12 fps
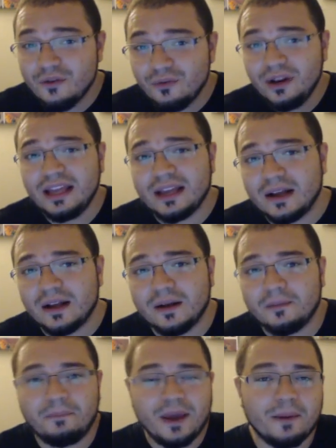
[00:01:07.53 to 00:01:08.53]
really
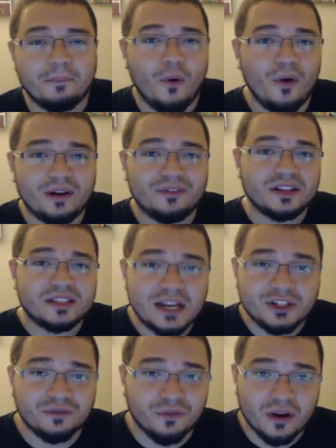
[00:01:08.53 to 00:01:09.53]
a big point of
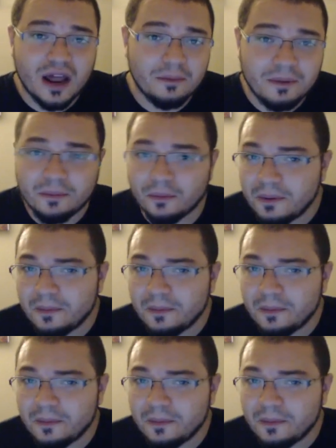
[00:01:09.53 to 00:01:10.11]
contention for a lot of people.